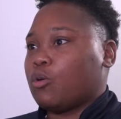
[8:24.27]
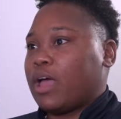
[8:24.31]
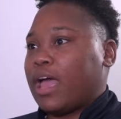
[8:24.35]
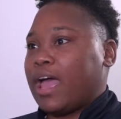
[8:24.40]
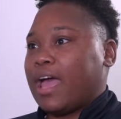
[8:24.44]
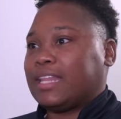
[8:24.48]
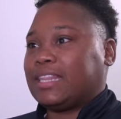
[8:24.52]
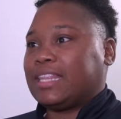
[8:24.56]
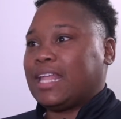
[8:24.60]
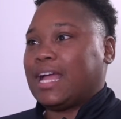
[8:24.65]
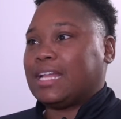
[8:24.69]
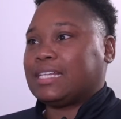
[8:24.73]

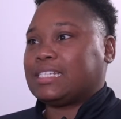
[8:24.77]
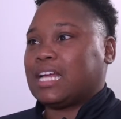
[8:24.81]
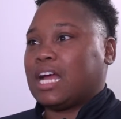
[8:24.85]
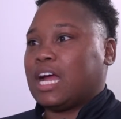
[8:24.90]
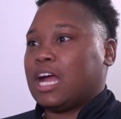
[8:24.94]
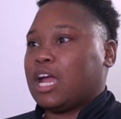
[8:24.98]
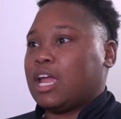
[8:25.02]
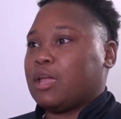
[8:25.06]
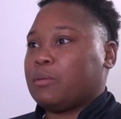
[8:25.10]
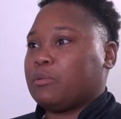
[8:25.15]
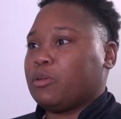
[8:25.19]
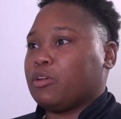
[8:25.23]
at that
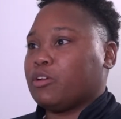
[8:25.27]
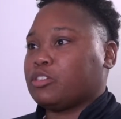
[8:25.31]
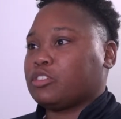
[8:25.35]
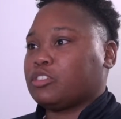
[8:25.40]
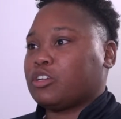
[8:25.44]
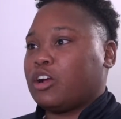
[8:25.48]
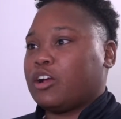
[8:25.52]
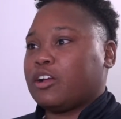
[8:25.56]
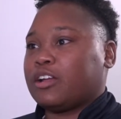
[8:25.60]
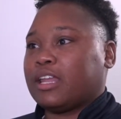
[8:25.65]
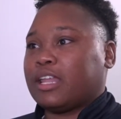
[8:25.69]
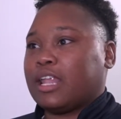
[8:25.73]
time you're
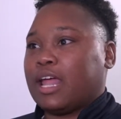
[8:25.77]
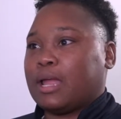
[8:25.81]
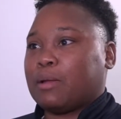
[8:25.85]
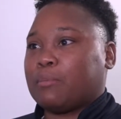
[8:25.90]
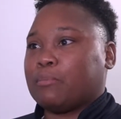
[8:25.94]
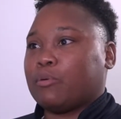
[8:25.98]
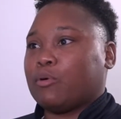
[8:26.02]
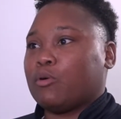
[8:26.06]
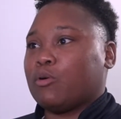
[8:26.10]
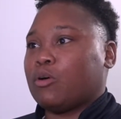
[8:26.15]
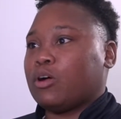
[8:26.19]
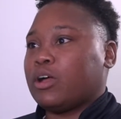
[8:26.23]
starting to
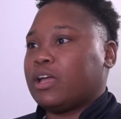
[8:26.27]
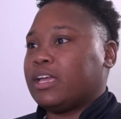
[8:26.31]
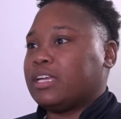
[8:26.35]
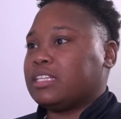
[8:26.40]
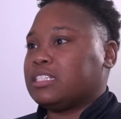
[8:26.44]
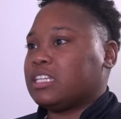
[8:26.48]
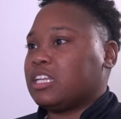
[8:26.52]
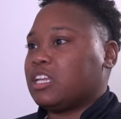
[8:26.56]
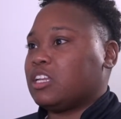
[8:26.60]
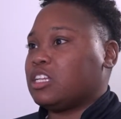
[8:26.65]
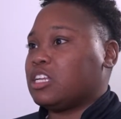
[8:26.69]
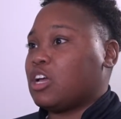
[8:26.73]
like
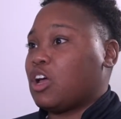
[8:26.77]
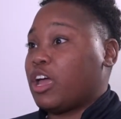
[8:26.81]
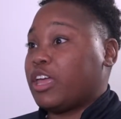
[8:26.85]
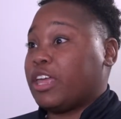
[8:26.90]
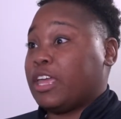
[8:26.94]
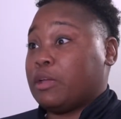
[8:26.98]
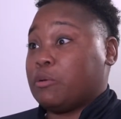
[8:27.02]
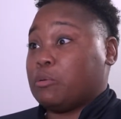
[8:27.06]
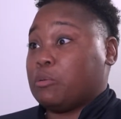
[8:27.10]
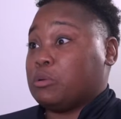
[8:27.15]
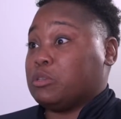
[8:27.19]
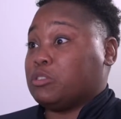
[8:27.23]
boys, and
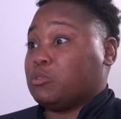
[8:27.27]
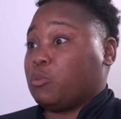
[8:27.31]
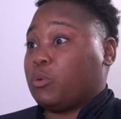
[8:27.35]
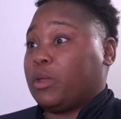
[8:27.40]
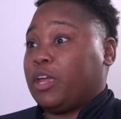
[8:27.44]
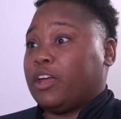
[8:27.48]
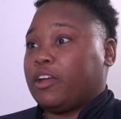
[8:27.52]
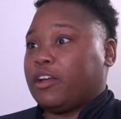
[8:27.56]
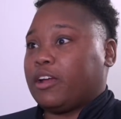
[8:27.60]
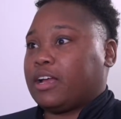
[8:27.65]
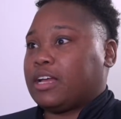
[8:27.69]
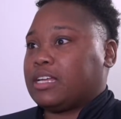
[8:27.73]
it was
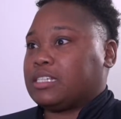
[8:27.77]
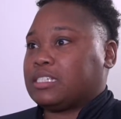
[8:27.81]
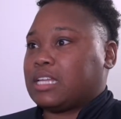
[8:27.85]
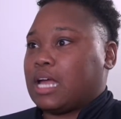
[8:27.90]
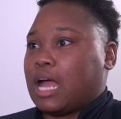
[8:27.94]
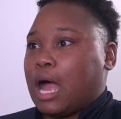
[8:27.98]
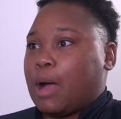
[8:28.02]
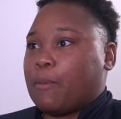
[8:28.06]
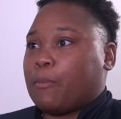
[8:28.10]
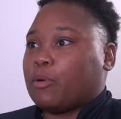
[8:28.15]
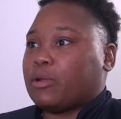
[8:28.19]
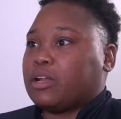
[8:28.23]
weird because
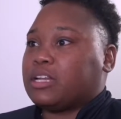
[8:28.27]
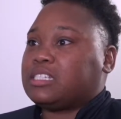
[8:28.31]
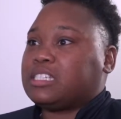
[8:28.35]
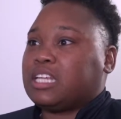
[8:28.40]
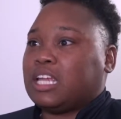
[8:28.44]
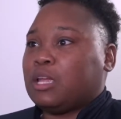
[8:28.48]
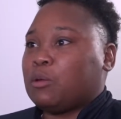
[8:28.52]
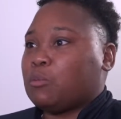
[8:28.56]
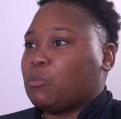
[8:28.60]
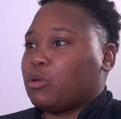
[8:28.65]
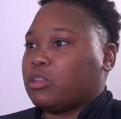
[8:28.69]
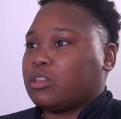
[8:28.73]
I'm on a
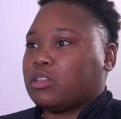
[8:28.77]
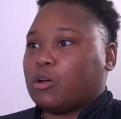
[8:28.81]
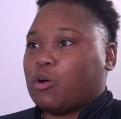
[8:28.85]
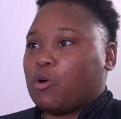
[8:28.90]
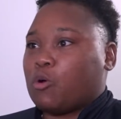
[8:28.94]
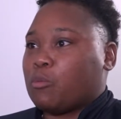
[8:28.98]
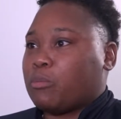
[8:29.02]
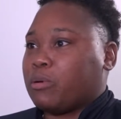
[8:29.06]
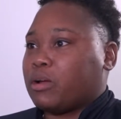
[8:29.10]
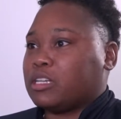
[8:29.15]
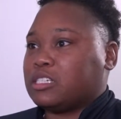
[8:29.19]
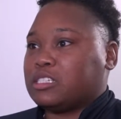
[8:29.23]
team with a
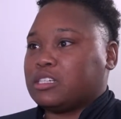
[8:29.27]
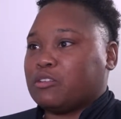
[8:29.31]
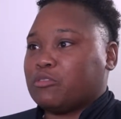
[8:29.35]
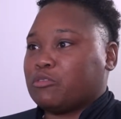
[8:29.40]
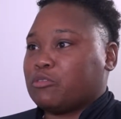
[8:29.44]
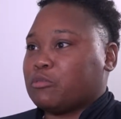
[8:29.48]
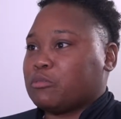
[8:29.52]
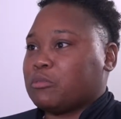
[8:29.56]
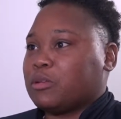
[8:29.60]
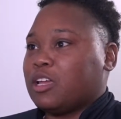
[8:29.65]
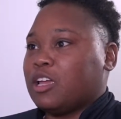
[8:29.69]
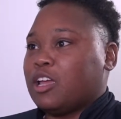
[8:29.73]
whole bunch of
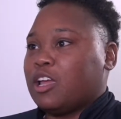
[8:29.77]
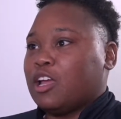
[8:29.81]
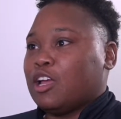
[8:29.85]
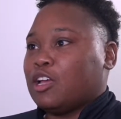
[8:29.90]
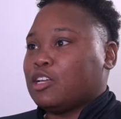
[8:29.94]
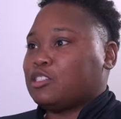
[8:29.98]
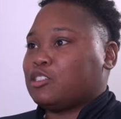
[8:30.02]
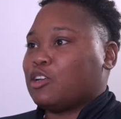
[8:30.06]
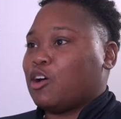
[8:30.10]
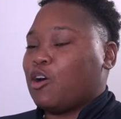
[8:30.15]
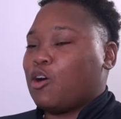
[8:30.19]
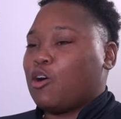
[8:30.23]
them.
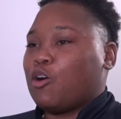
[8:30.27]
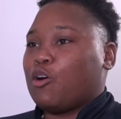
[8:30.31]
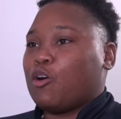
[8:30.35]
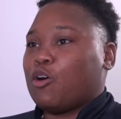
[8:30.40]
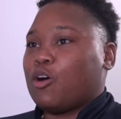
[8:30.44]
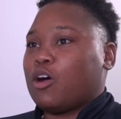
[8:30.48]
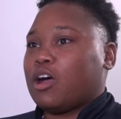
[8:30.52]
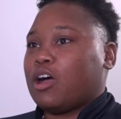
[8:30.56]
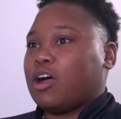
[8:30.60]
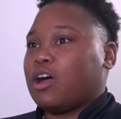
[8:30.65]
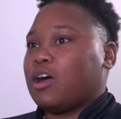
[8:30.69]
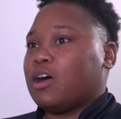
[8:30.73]
So,